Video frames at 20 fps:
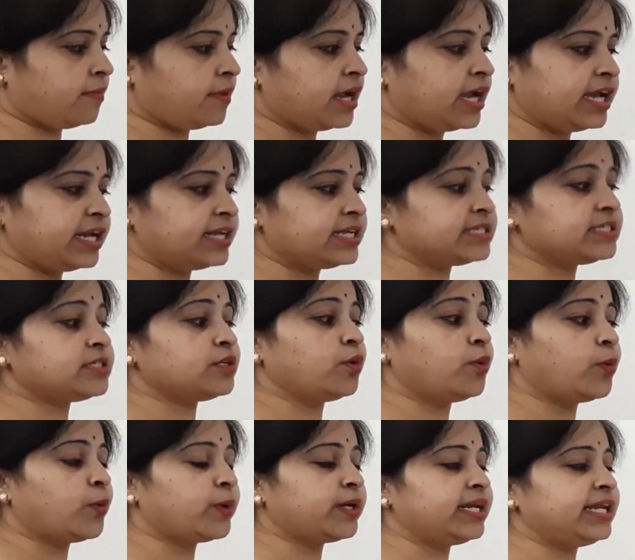It is
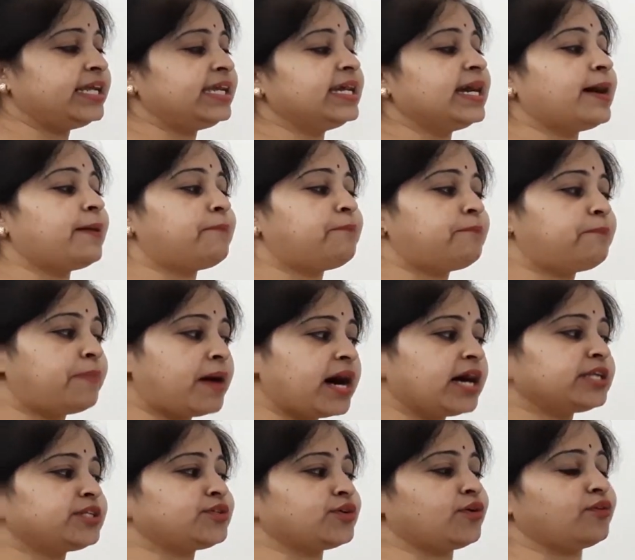only a
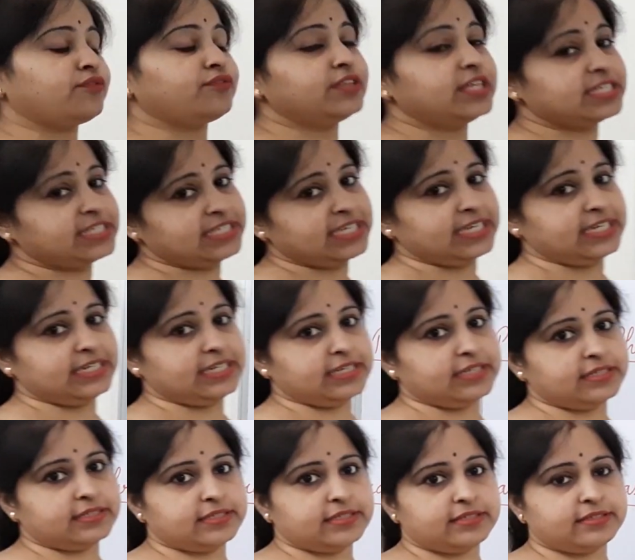part of the
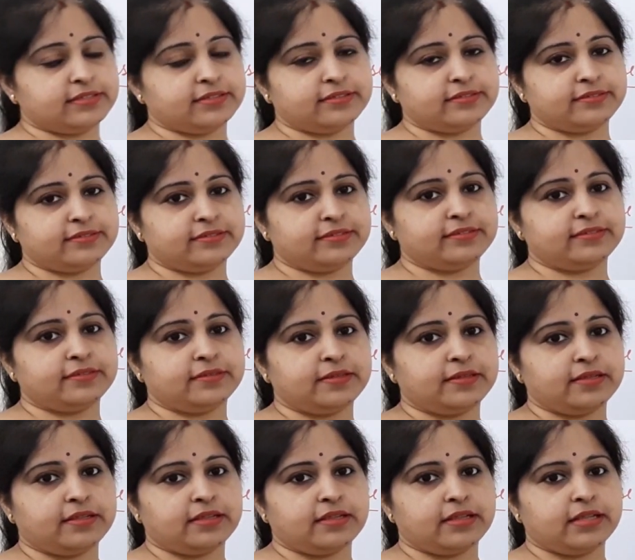sentence.
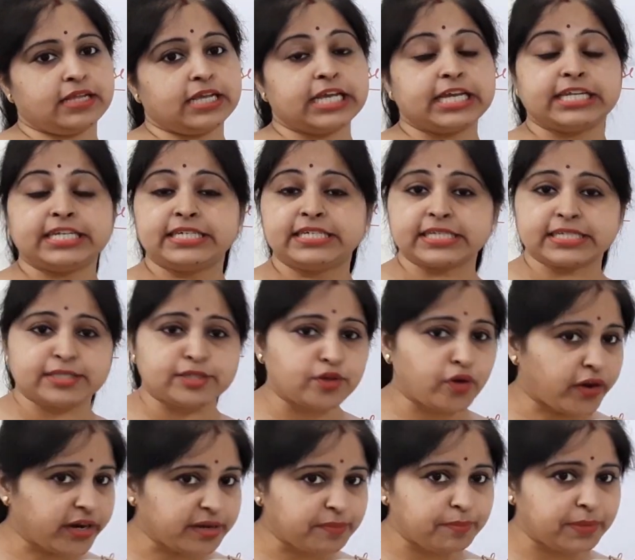It does
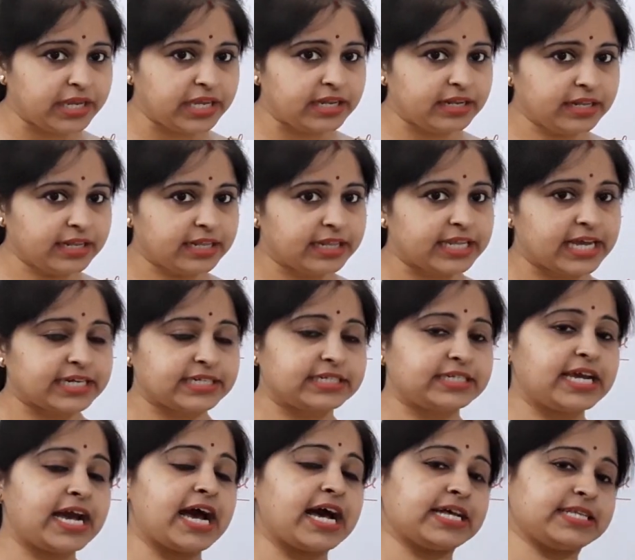not mean that it
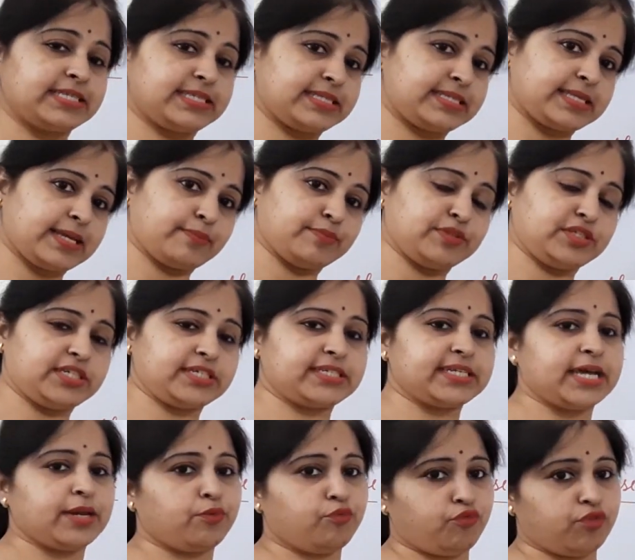has a subject
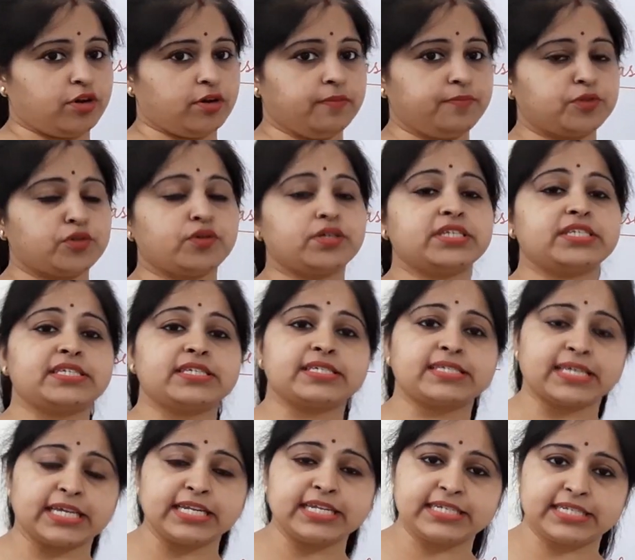and verb, so it's a
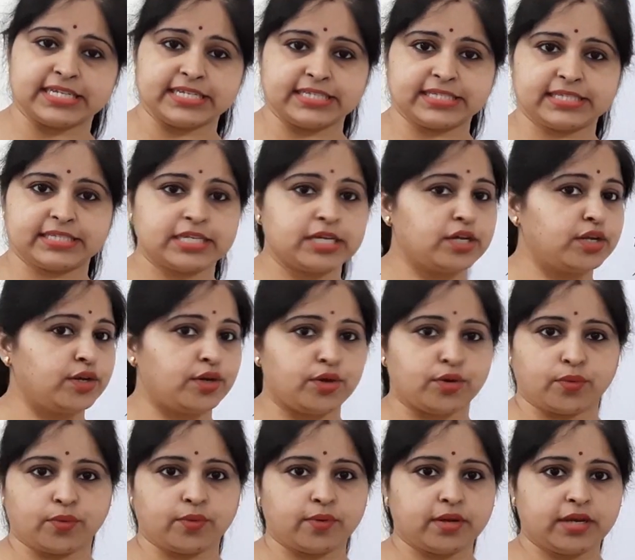sentence.
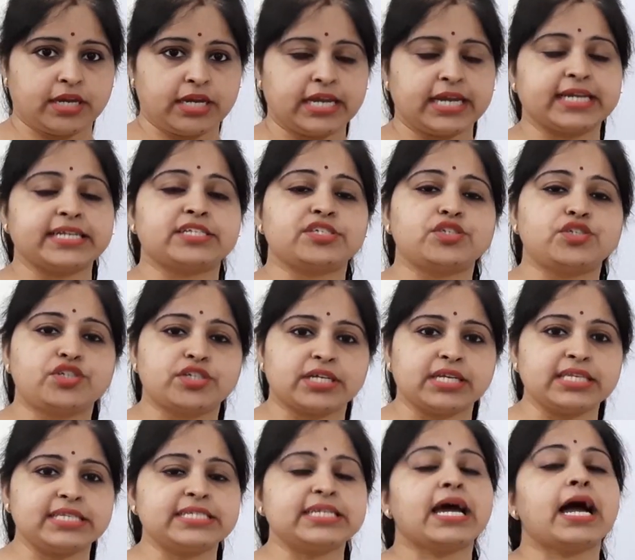No, it's
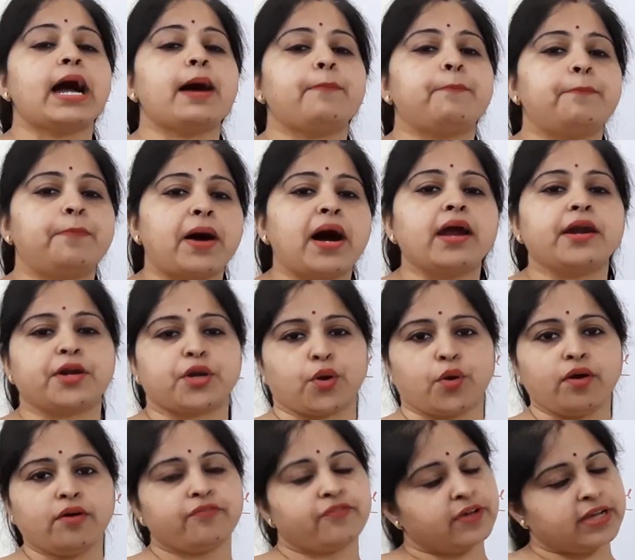just a part
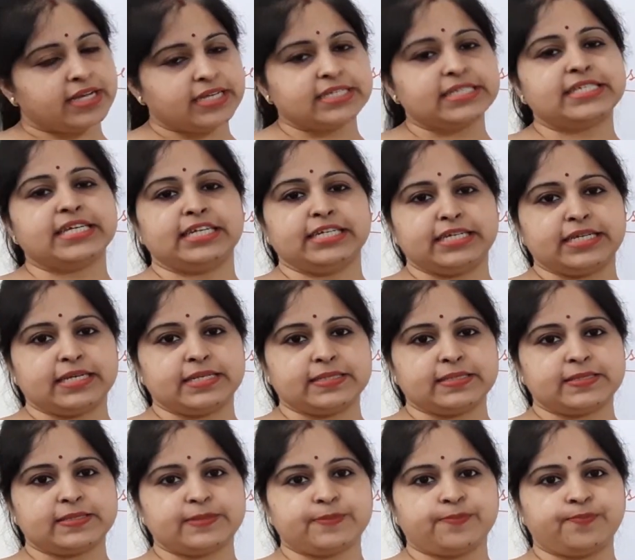of
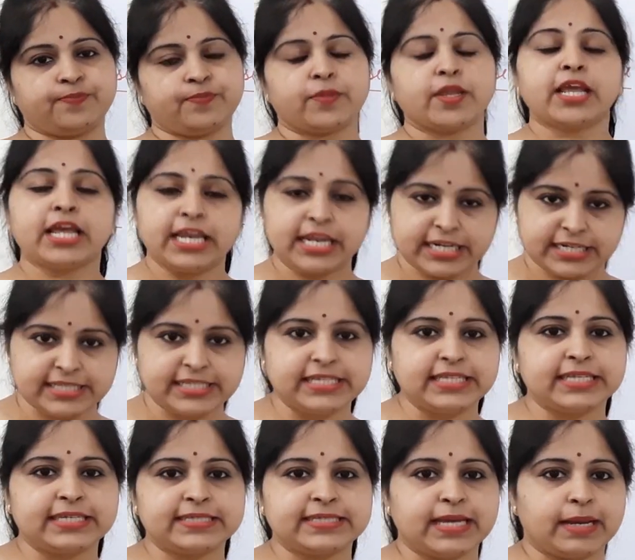sentence. Let's see the
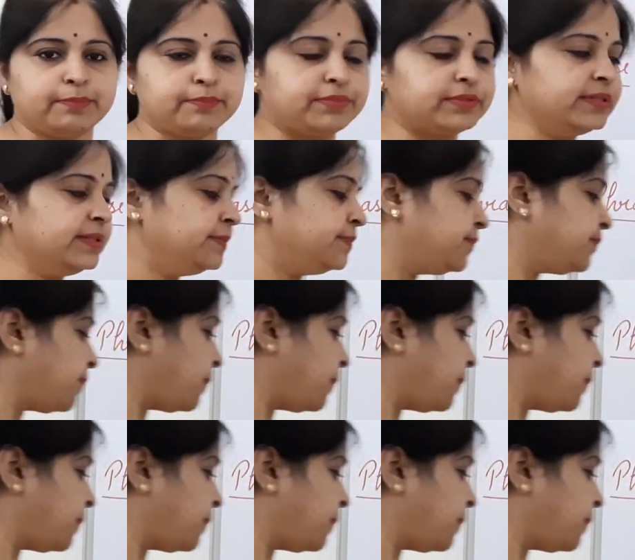example.